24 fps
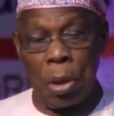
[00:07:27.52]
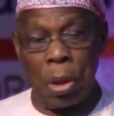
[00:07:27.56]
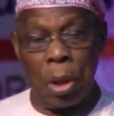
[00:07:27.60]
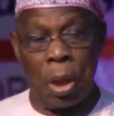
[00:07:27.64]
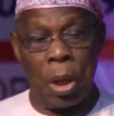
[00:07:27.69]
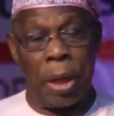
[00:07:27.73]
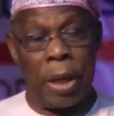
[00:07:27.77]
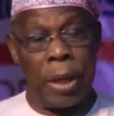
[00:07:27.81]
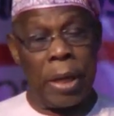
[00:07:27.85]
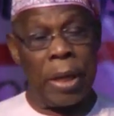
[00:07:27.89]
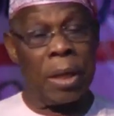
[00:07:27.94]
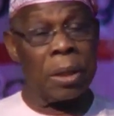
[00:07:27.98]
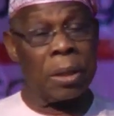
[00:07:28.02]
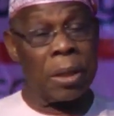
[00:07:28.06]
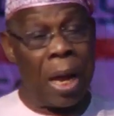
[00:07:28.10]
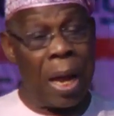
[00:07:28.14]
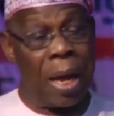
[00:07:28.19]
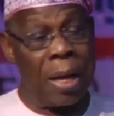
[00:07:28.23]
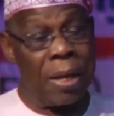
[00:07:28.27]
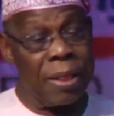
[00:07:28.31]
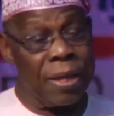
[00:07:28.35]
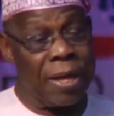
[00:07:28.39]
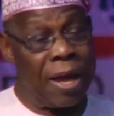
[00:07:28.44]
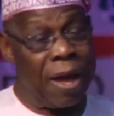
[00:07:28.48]
he
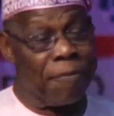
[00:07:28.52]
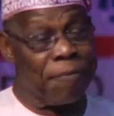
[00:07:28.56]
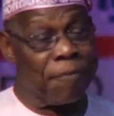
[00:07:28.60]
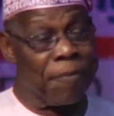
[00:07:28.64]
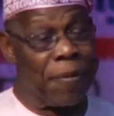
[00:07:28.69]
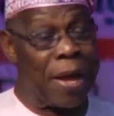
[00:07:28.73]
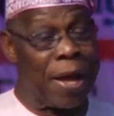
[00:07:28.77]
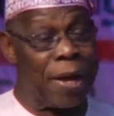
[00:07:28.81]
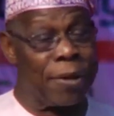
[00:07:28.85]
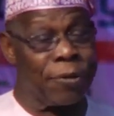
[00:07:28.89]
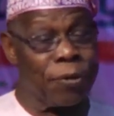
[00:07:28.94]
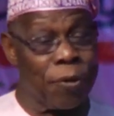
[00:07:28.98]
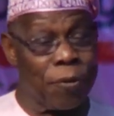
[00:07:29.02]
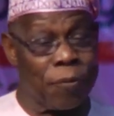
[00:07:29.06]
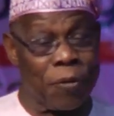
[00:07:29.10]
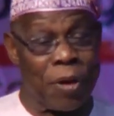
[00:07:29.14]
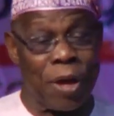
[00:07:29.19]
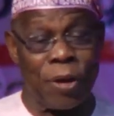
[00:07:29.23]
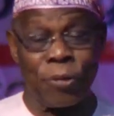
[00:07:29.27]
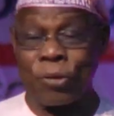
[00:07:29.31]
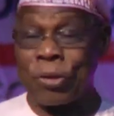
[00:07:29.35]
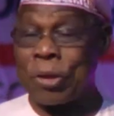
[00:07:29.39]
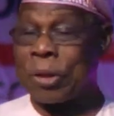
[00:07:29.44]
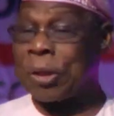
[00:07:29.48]
ran the affairs of
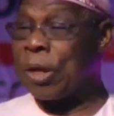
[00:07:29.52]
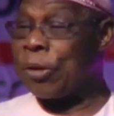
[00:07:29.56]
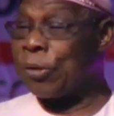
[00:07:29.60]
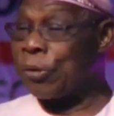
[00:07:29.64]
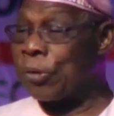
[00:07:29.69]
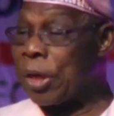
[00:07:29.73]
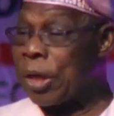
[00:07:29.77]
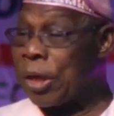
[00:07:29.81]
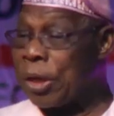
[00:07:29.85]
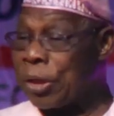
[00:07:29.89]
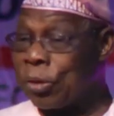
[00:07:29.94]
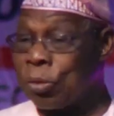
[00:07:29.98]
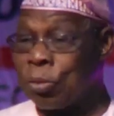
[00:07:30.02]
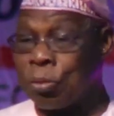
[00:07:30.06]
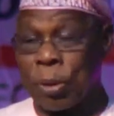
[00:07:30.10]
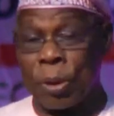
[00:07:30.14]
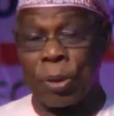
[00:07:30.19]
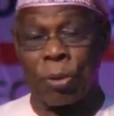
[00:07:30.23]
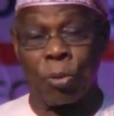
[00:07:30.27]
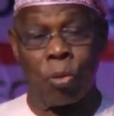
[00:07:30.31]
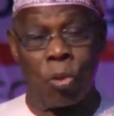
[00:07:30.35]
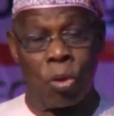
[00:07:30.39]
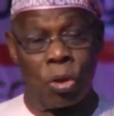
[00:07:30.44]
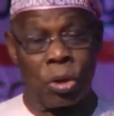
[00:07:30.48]
Katsina State
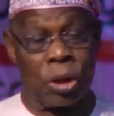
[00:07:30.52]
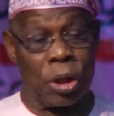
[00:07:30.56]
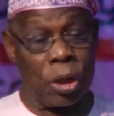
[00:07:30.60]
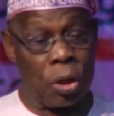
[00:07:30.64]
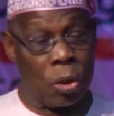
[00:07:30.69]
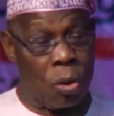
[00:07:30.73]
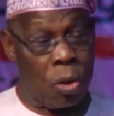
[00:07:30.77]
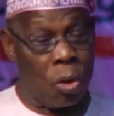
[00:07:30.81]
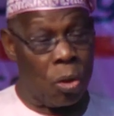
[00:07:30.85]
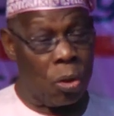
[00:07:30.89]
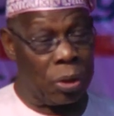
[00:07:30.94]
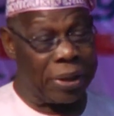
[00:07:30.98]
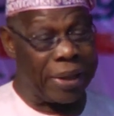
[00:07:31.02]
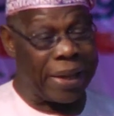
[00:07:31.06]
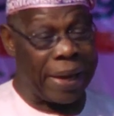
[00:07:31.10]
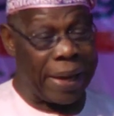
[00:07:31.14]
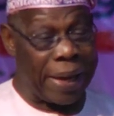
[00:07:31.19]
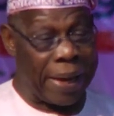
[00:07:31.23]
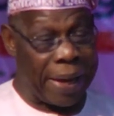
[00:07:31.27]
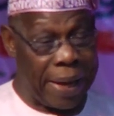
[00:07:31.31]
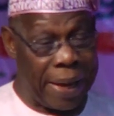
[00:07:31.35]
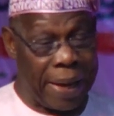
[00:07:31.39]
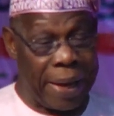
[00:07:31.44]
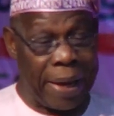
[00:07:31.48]
with what he called
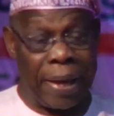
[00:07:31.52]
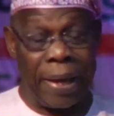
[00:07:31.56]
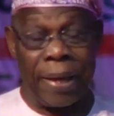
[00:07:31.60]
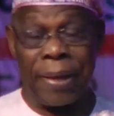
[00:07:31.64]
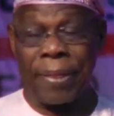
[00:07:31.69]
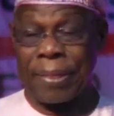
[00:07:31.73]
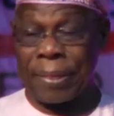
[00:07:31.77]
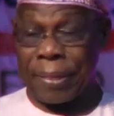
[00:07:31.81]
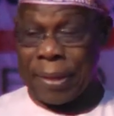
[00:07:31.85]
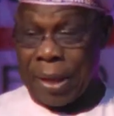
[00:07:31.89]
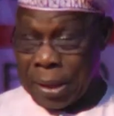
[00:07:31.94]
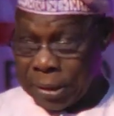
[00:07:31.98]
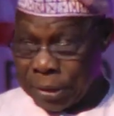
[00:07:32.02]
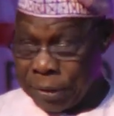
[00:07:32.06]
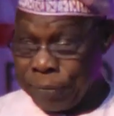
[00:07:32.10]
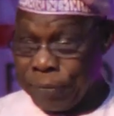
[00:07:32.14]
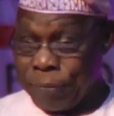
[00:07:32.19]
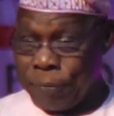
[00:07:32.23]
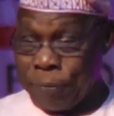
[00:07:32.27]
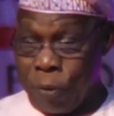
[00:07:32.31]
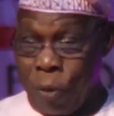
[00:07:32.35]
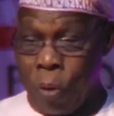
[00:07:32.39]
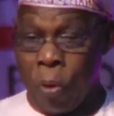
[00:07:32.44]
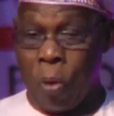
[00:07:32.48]

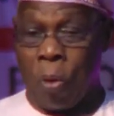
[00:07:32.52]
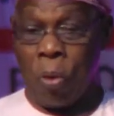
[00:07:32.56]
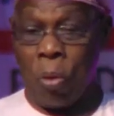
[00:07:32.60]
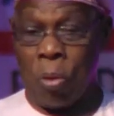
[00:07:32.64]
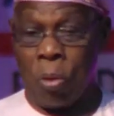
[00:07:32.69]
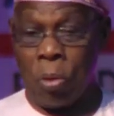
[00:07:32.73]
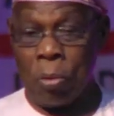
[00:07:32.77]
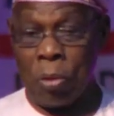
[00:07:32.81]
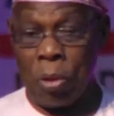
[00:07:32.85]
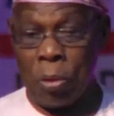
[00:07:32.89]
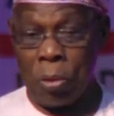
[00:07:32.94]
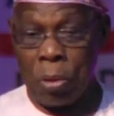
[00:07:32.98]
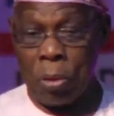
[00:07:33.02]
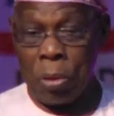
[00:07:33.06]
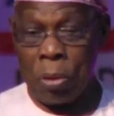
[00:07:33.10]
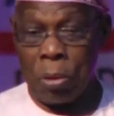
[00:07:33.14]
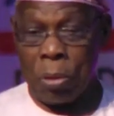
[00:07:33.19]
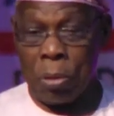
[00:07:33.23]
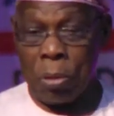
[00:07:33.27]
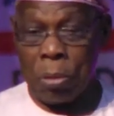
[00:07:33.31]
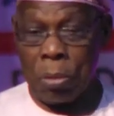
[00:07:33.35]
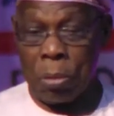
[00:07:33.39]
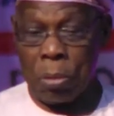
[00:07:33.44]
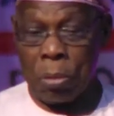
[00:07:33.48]
K34.
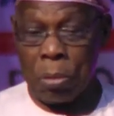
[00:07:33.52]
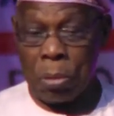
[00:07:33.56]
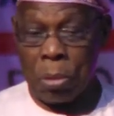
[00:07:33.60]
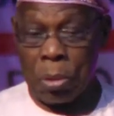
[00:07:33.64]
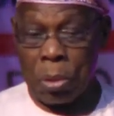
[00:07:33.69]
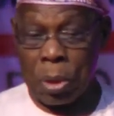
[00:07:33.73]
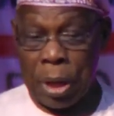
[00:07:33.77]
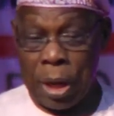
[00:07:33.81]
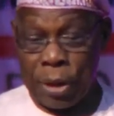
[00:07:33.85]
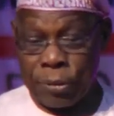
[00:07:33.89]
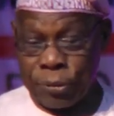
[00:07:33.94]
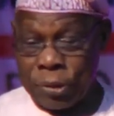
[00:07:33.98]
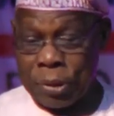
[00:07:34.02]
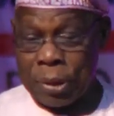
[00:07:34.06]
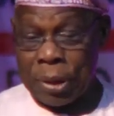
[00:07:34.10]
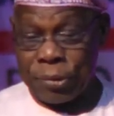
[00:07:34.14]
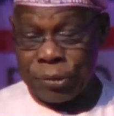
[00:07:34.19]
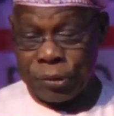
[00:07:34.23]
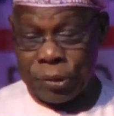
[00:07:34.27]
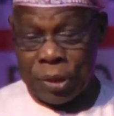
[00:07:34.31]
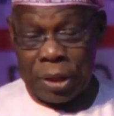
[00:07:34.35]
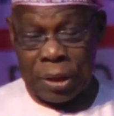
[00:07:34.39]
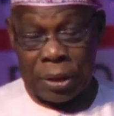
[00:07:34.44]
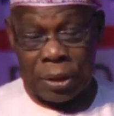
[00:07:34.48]
Katsina
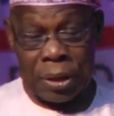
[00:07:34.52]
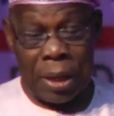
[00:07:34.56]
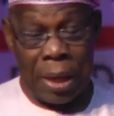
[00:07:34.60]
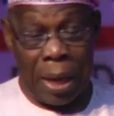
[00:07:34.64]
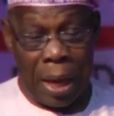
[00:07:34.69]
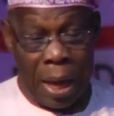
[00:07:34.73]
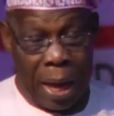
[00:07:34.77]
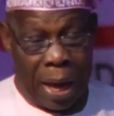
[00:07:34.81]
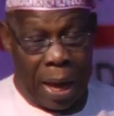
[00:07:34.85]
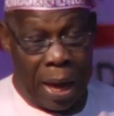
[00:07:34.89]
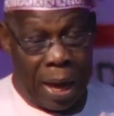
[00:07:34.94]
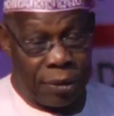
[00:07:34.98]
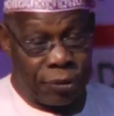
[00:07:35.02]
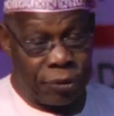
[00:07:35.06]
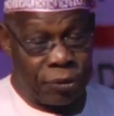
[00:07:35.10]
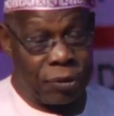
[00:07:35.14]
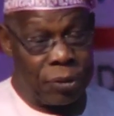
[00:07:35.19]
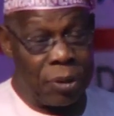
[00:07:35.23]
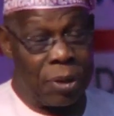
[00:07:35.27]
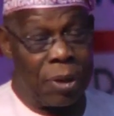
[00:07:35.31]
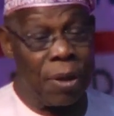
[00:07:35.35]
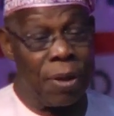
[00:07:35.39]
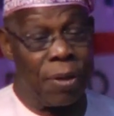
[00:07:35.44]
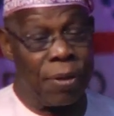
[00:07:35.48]
State has
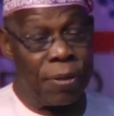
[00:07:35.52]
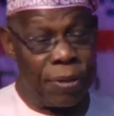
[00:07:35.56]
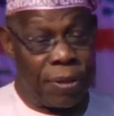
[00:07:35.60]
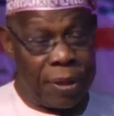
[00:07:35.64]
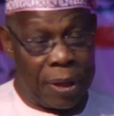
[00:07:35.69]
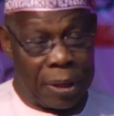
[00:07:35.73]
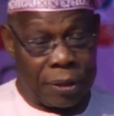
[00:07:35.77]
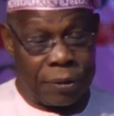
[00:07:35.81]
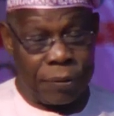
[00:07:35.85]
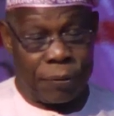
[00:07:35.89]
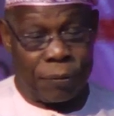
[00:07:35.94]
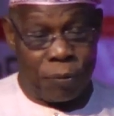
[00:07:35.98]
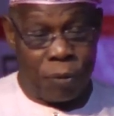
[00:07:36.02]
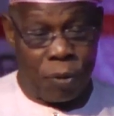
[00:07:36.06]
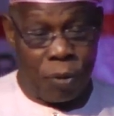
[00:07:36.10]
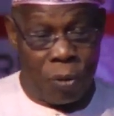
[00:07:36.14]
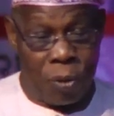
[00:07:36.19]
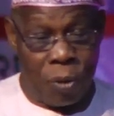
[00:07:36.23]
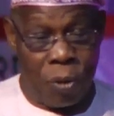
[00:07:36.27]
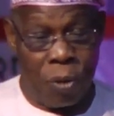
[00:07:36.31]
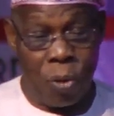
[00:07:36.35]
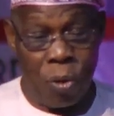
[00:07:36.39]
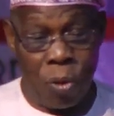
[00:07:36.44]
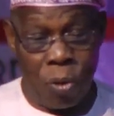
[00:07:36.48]

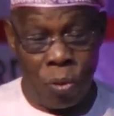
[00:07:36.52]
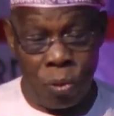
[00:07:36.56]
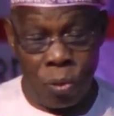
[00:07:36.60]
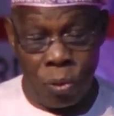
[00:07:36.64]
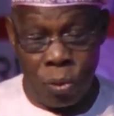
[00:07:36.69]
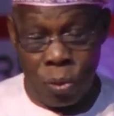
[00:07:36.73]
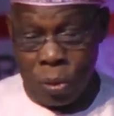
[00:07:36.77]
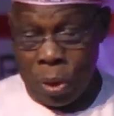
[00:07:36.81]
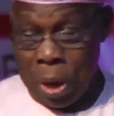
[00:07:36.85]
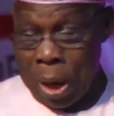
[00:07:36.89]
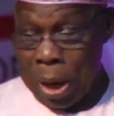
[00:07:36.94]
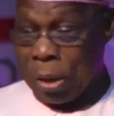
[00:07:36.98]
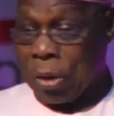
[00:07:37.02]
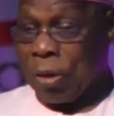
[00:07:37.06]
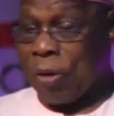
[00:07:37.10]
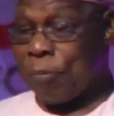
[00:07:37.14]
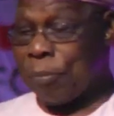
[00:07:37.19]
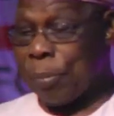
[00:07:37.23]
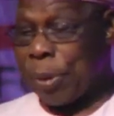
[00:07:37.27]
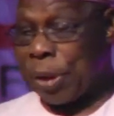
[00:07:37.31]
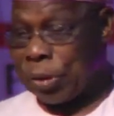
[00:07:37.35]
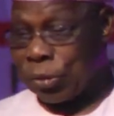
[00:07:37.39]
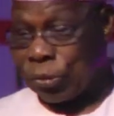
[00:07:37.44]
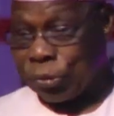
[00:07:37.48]
34 local
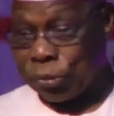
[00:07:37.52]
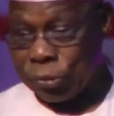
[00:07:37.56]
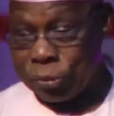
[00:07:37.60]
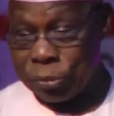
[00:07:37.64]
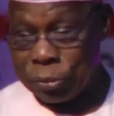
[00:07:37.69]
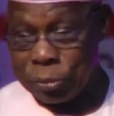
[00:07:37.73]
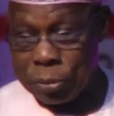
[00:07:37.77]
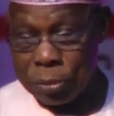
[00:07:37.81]
governments